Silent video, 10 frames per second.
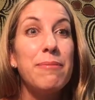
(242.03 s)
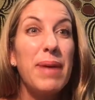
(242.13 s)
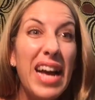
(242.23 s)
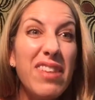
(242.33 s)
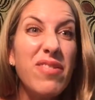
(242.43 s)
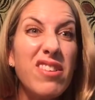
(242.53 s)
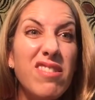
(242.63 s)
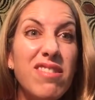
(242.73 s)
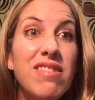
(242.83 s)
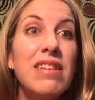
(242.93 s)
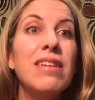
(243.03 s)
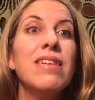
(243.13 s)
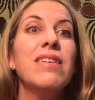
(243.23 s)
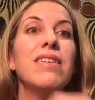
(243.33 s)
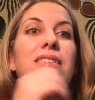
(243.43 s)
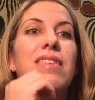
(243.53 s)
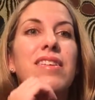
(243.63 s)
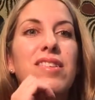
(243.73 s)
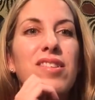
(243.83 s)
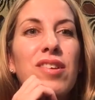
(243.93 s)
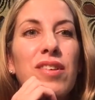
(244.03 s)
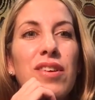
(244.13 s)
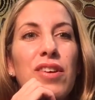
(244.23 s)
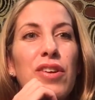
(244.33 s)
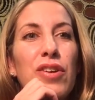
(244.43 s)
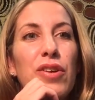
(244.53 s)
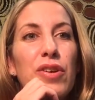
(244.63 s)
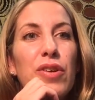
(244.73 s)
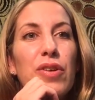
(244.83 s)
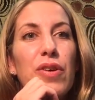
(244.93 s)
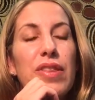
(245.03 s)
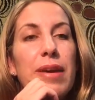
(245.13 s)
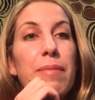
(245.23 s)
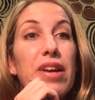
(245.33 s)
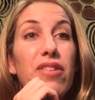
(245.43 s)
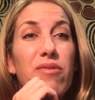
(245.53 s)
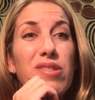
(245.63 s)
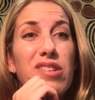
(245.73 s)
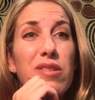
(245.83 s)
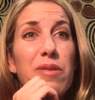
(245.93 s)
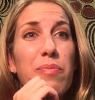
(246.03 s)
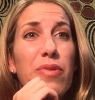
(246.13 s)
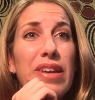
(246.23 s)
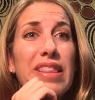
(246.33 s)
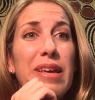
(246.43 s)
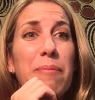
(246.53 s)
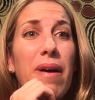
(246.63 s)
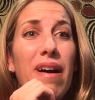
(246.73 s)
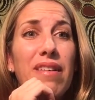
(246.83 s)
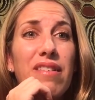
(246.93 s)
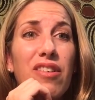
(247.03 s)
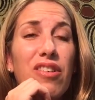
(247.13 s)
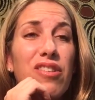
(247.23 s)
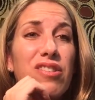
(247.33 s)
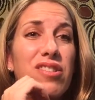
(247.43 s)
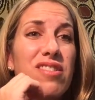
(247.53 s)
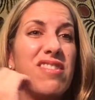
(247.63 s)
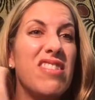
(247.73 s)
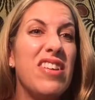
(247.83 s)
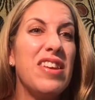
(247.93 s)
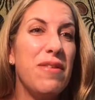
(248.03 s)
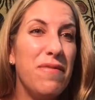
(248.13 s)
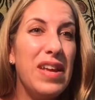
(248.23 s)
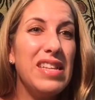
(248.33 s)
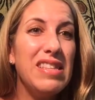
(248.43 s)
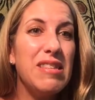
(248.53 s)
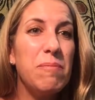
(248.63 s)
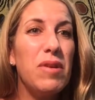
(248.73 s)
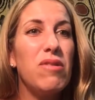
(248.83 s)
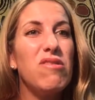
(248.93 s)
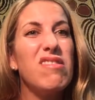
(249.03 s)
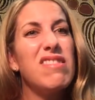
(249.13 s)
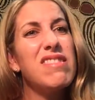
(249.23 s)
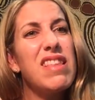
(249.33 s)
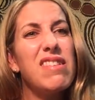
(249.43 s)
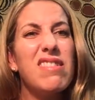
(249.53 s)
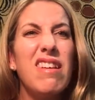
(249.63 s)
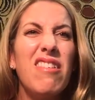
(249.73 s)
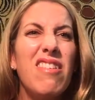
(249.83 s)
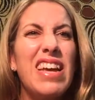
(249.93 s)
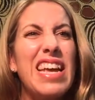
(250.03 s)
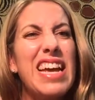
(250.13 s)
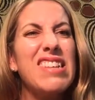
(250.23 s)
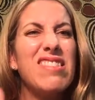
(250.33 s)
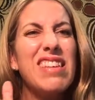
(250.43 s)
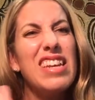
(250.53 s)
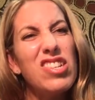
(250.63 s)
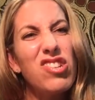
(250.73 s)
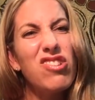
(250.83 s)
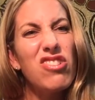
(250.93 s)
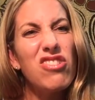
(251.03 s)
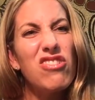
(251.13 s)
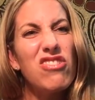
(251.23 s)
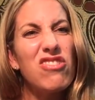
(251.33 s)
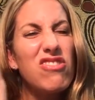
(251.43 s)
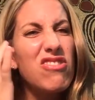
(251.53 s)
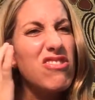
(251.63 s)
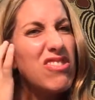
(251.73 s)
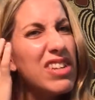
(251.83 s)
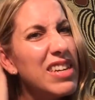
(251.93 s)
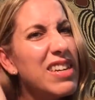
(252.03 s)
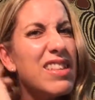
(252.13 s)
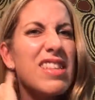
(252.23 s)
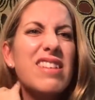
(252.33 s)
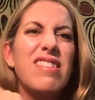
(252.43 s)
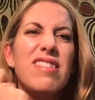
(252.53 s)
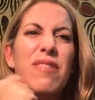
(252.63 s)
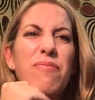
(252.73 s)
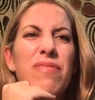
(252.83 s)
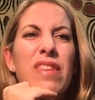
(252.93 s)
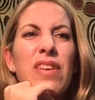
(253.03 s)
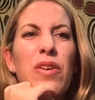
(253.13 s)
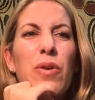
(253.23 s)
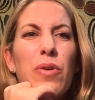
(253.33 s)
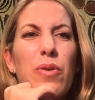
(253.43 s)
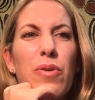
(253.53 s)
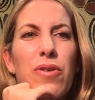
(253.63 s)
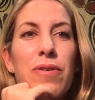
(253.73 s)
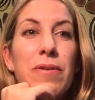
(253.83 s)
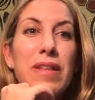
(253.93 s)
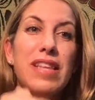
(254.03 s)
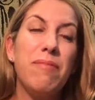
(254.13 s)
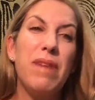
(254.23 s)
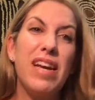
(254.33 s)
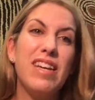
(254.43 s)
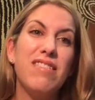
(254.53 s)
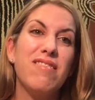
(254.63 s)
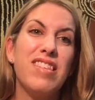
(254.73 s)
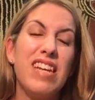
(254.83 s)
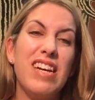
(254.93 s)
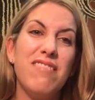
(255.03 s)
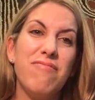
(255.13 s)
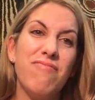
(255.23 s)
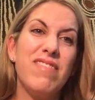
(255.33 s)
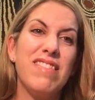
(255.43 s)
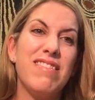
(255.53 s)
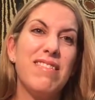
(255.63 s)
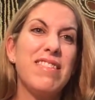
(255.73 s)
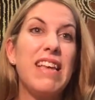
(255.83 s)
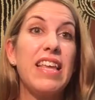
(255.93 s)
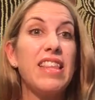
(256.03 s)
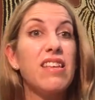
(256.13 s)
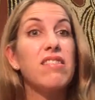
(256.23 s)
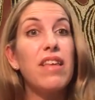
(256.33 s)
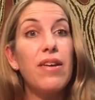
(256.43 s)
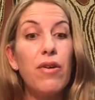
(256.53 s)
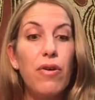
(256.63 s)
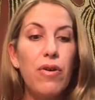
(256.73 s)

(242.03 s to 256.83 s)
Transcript: behaviours that they may not want to bring their partner to certain events because they'll say, he has issues, or there's or they may start saying things like,